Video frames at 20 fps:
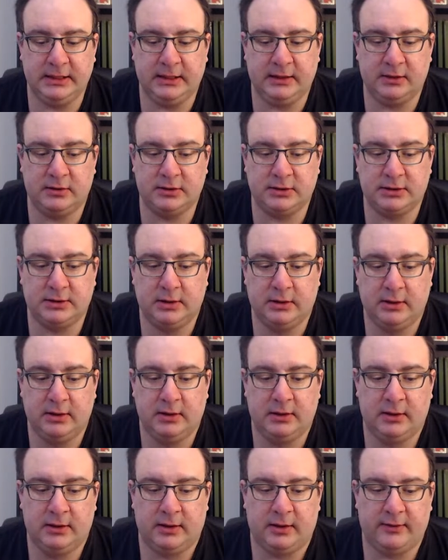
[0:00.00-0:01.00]
years
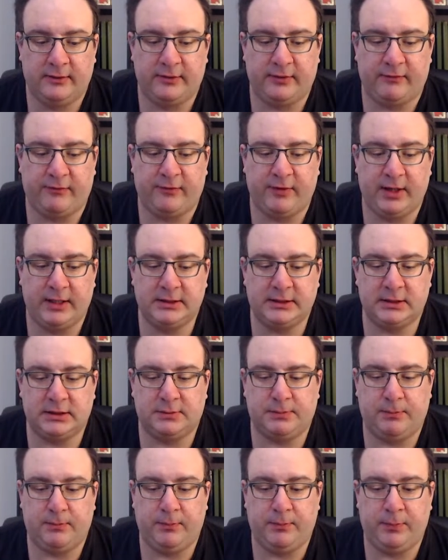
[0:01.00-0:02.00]
of the Francis
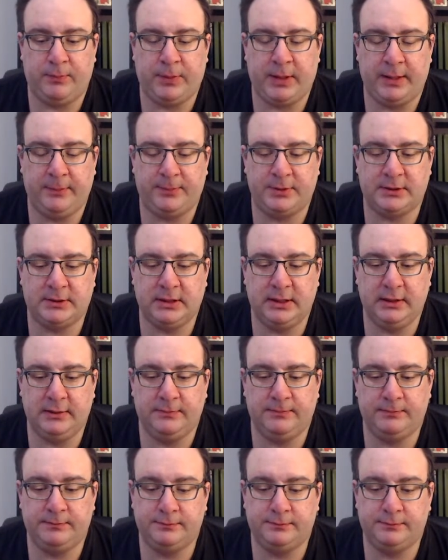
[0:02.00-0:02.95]
papacy.